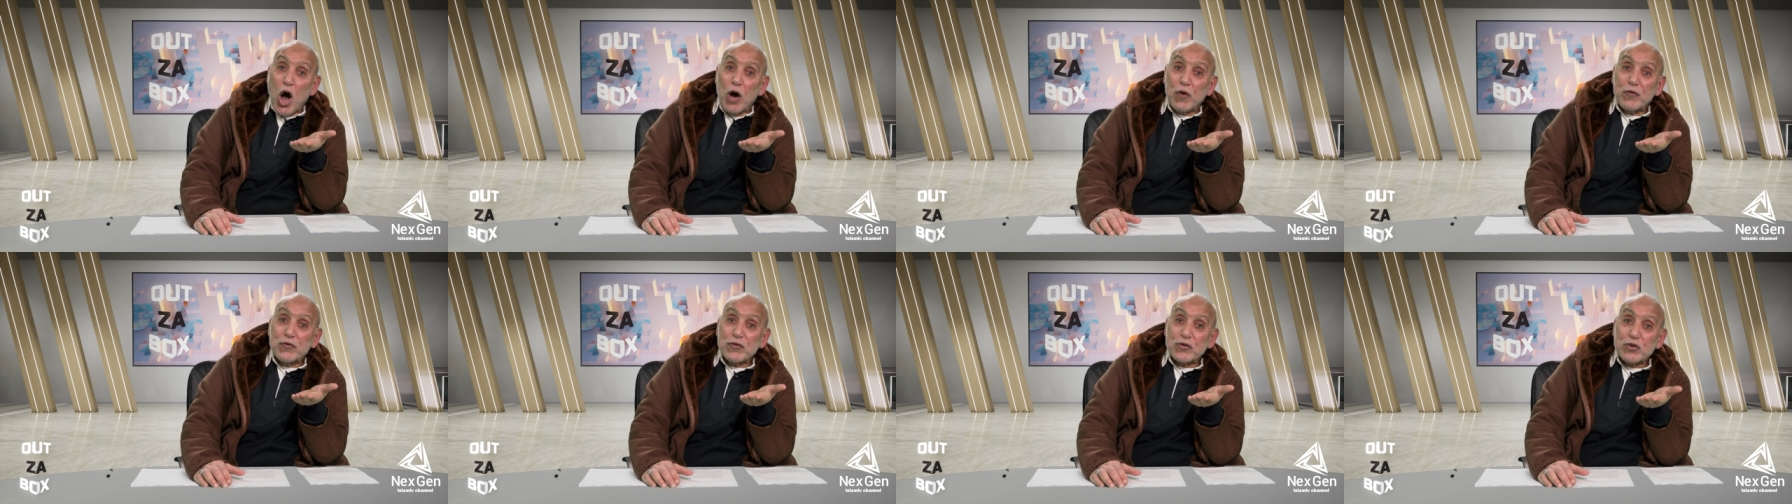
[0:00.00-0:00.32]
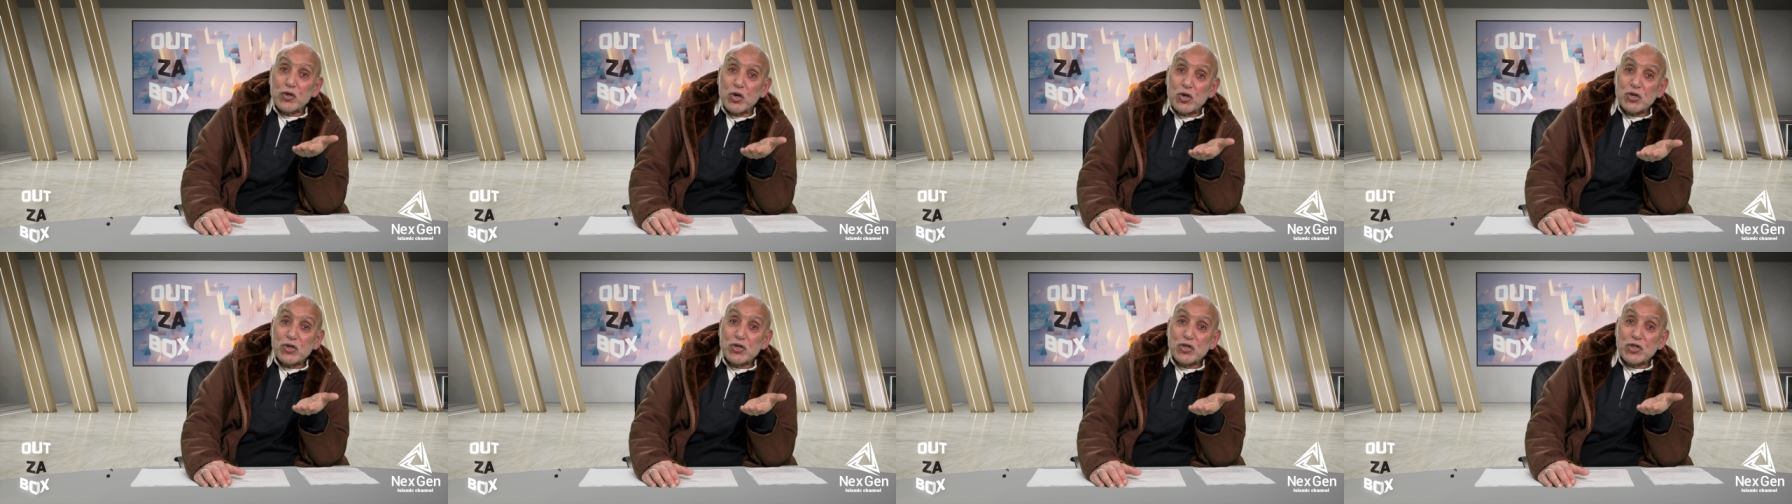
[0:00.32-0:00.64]
of
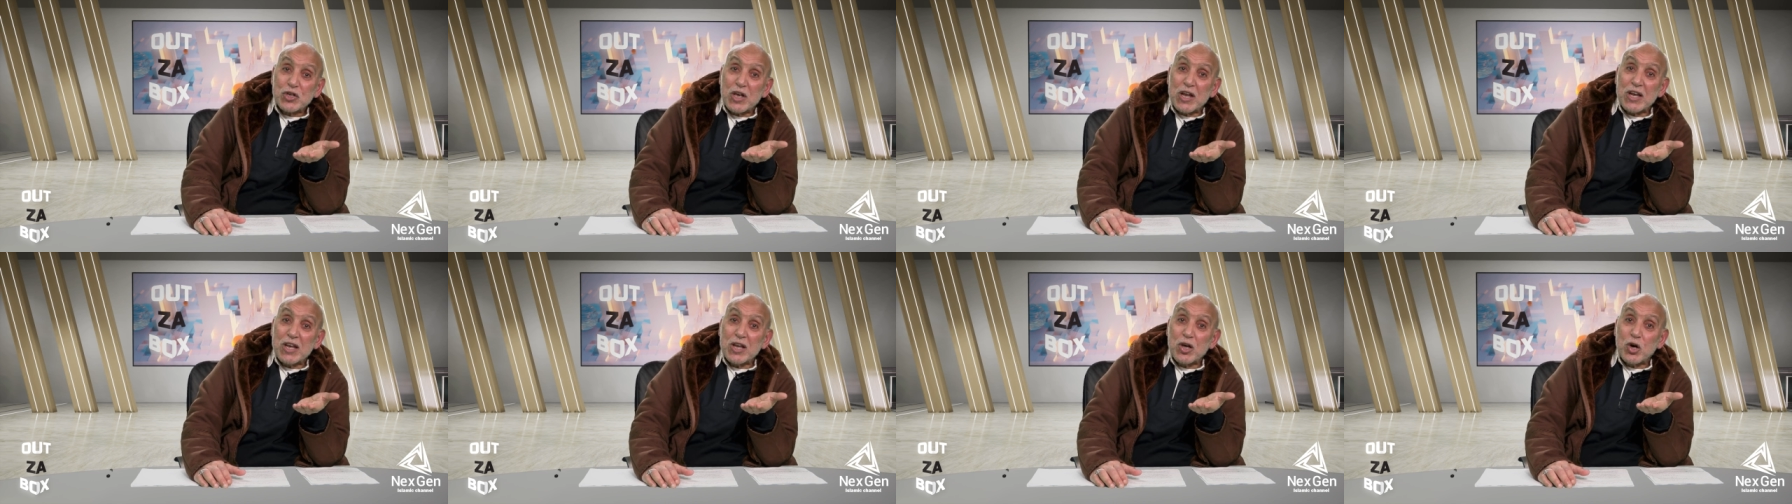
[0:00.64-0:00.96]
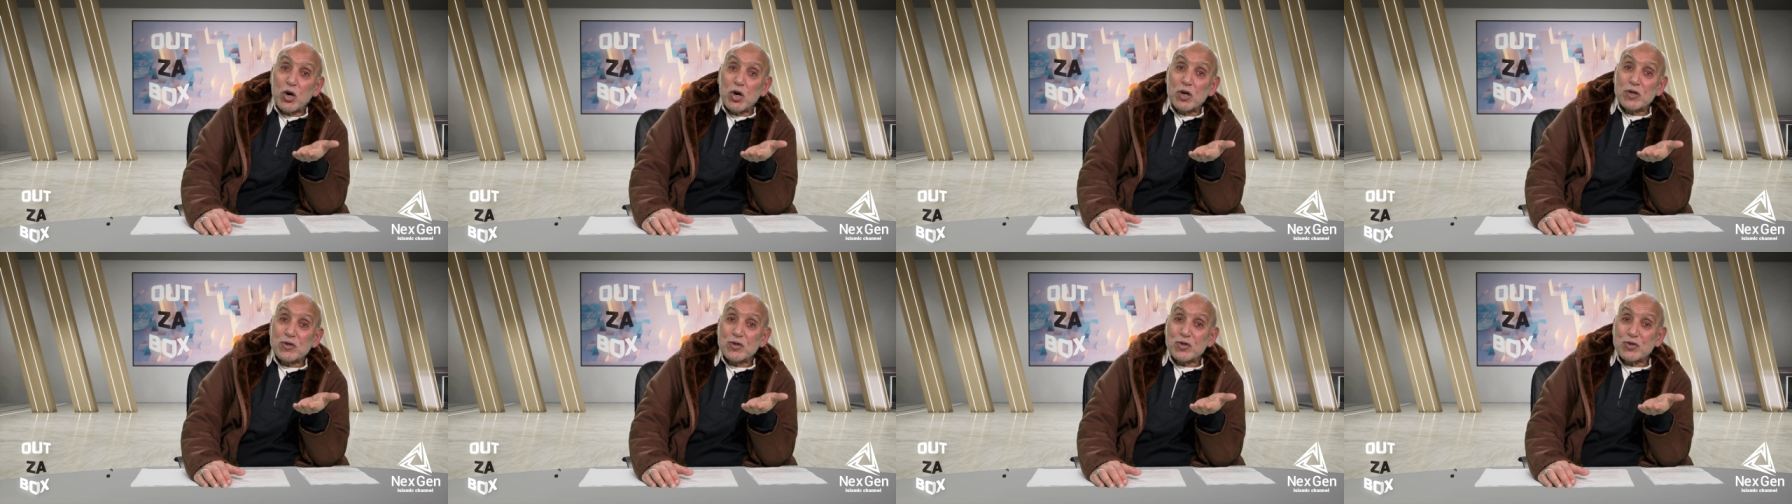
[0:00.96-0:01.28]

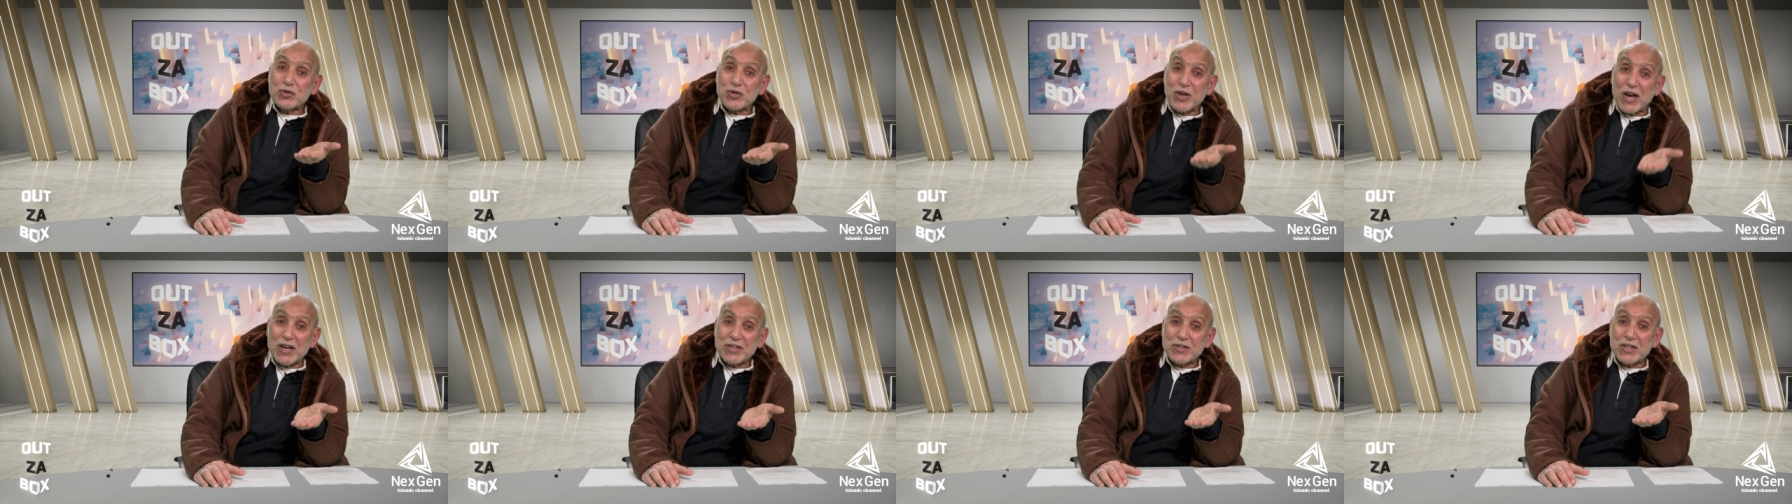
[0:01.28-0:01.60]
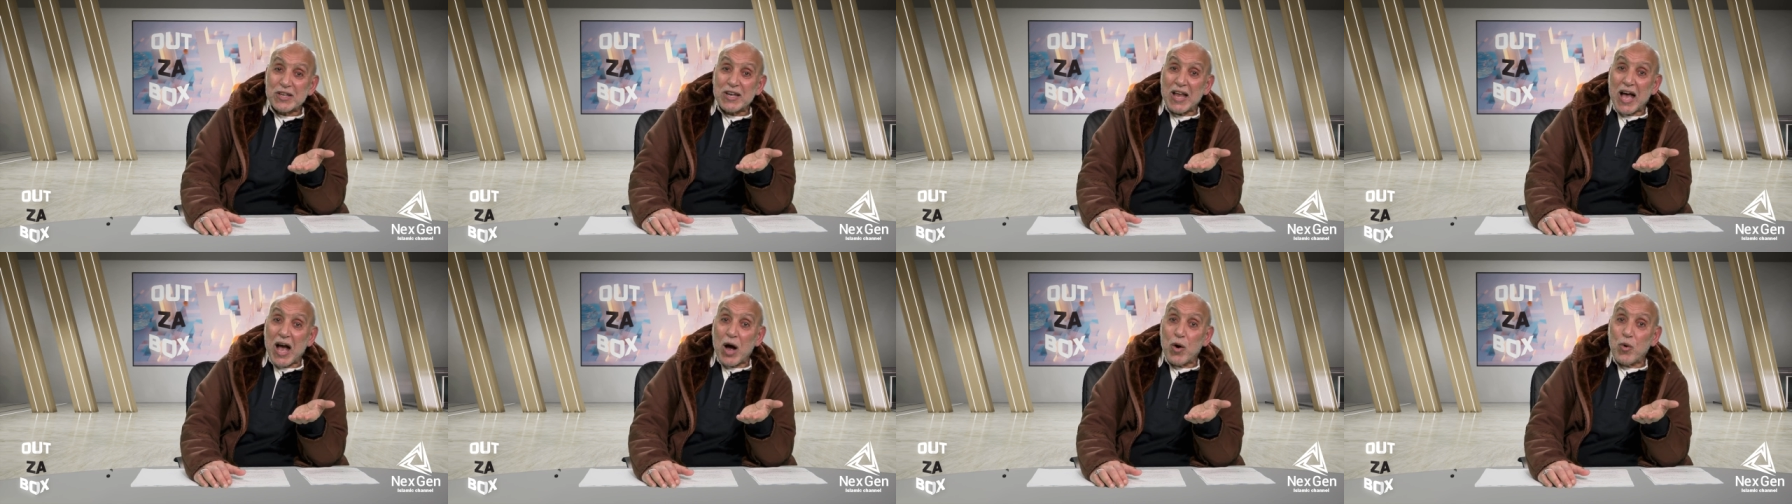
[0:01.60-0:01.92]
social or
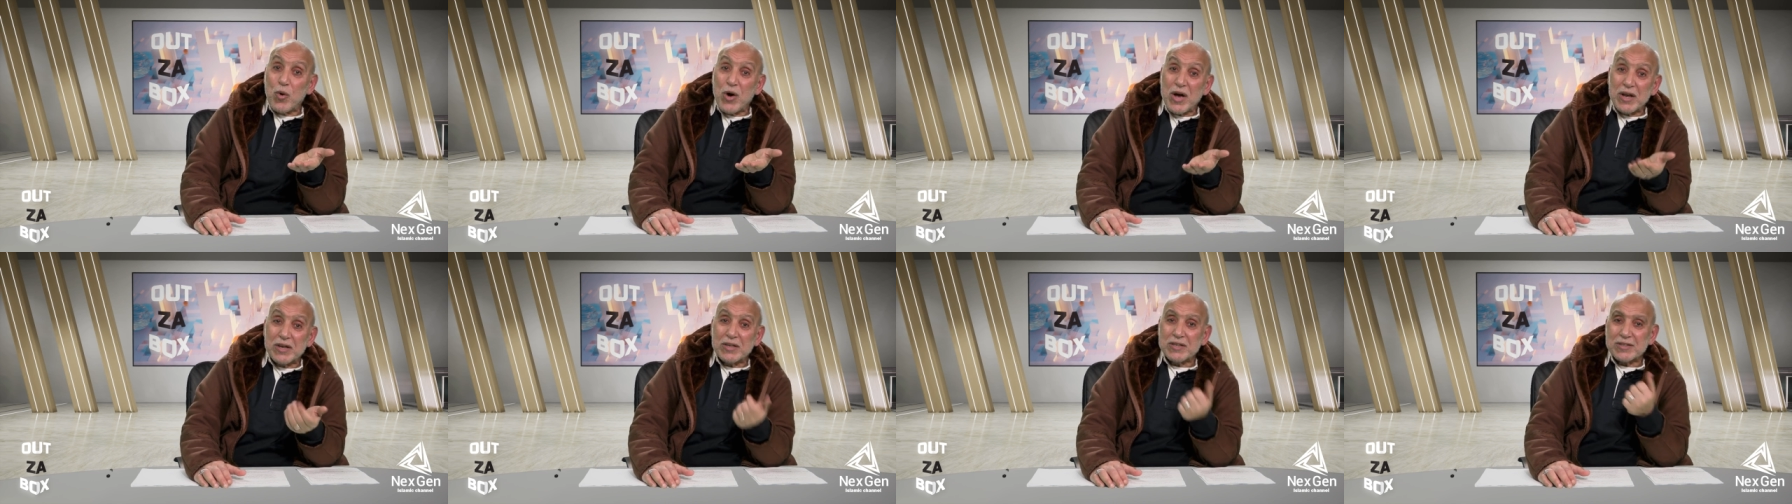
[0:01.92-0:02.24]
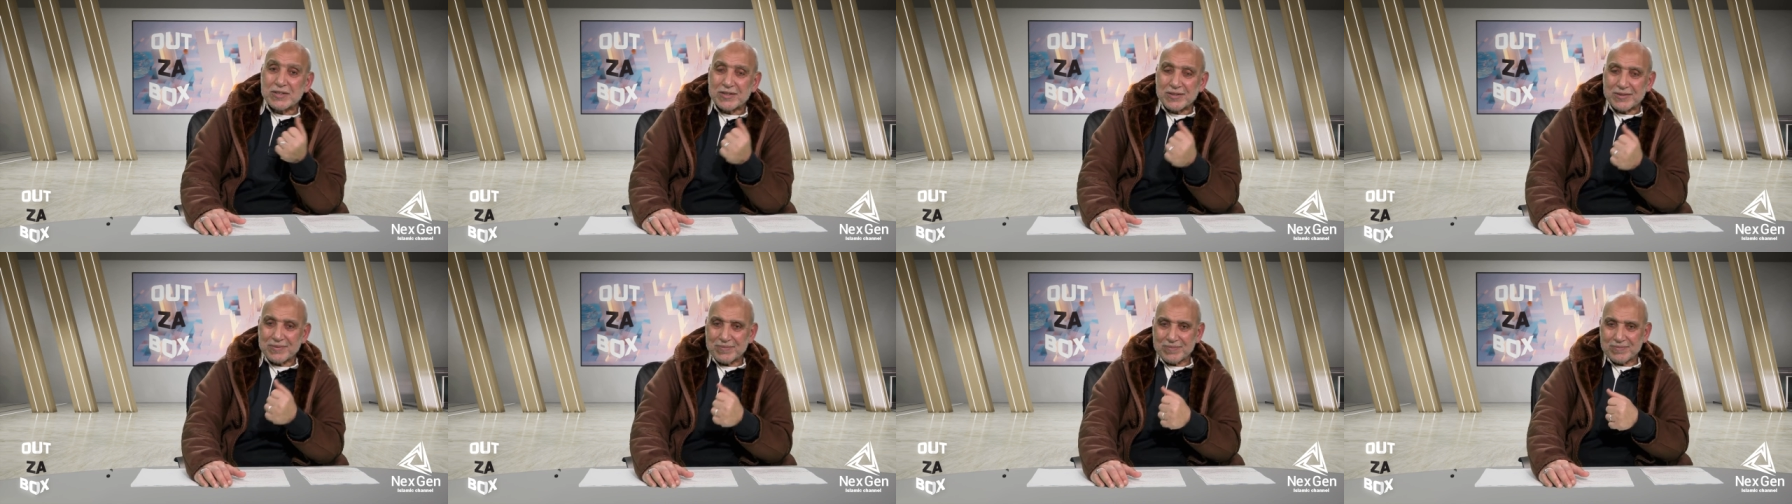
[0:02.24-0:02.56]
societal
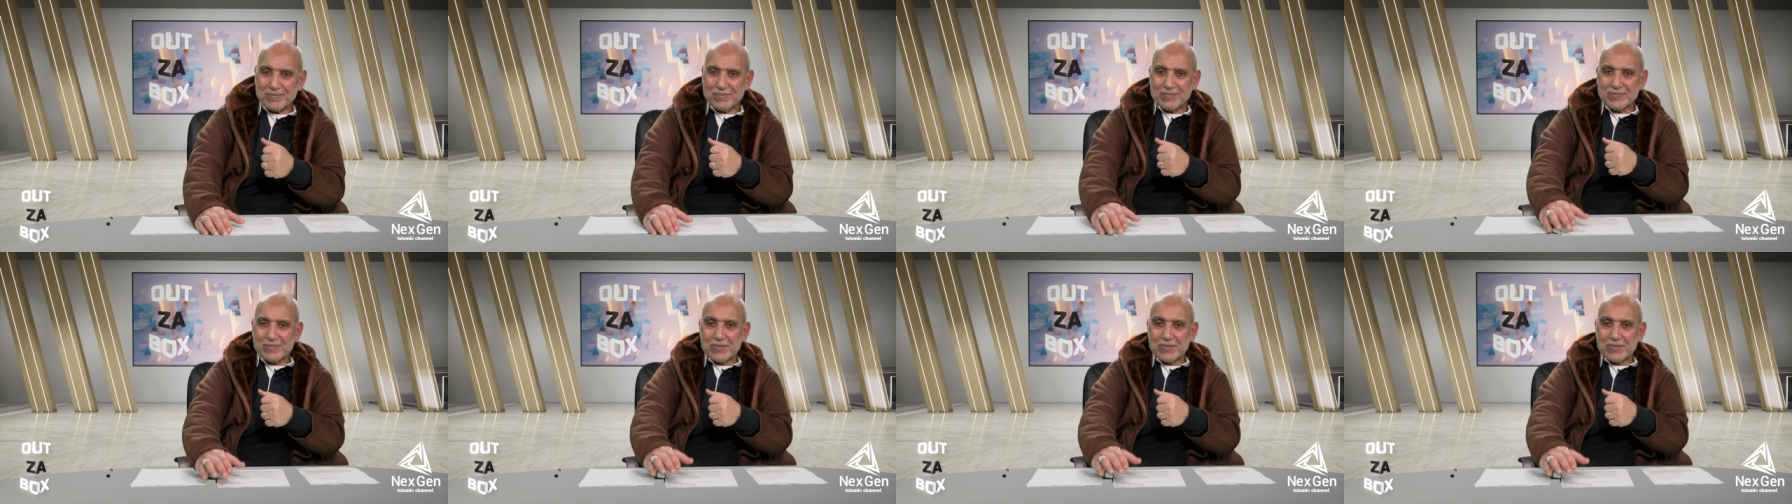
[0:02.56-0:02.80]
awareness